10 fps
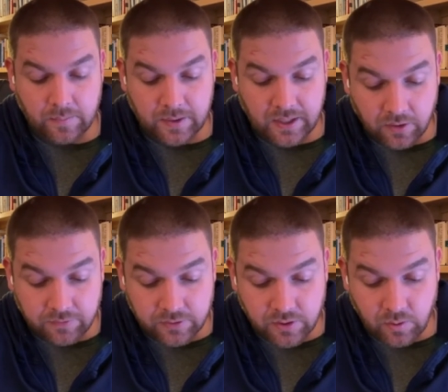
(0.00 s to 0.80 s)
Be
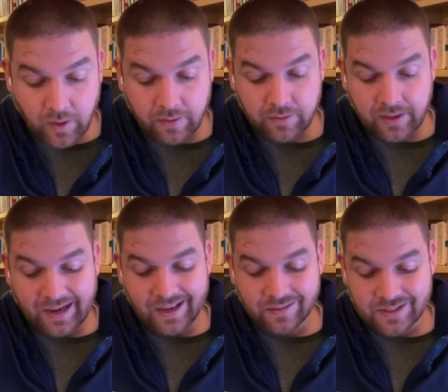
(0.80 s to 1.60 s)
careful to do everything
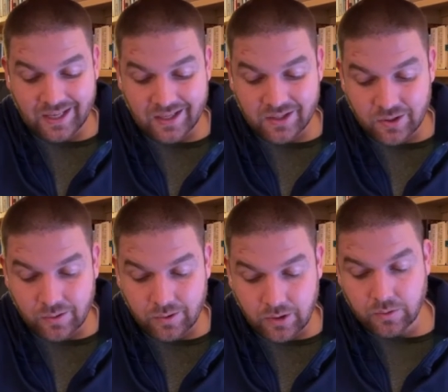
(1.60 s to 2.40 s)
I have said to
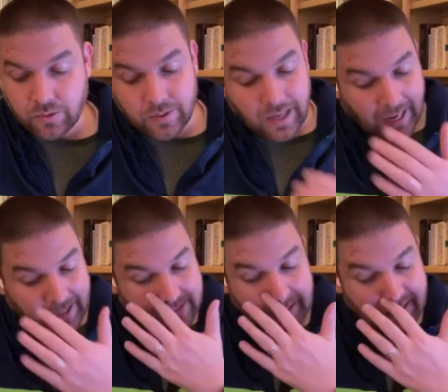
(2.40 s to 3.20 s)
you. Do
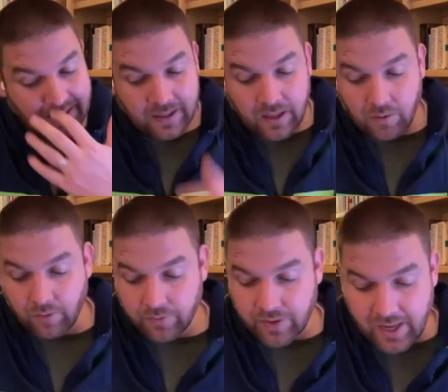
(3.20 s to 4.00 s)
not
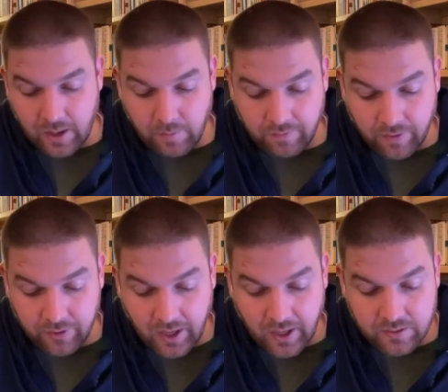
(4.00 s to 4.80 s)
invoke the name of
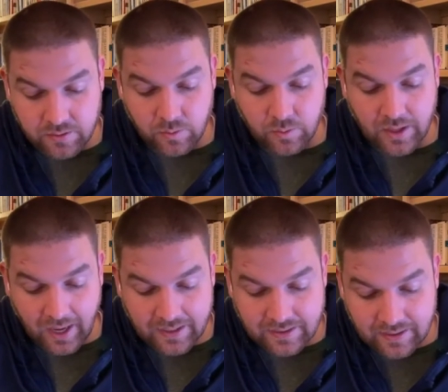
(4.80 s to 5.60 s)
other gods. Do
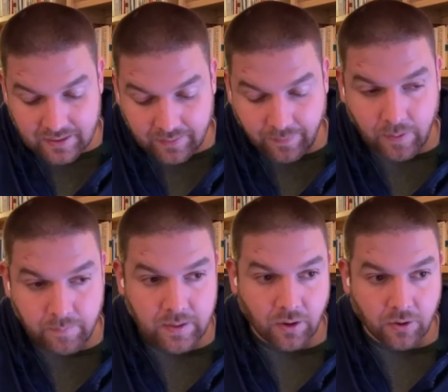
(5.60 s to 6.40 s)
not let
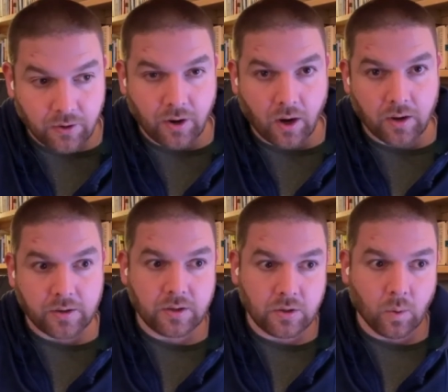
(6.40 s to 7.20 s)
them be heard
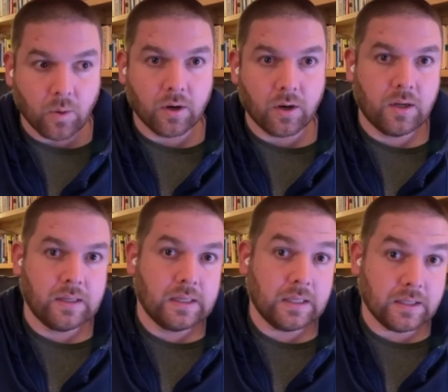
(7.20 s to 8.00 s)
on your
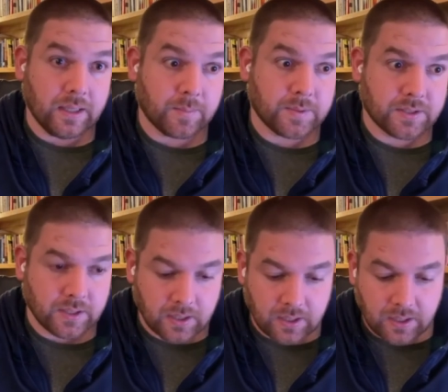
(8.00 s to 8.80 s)
lips.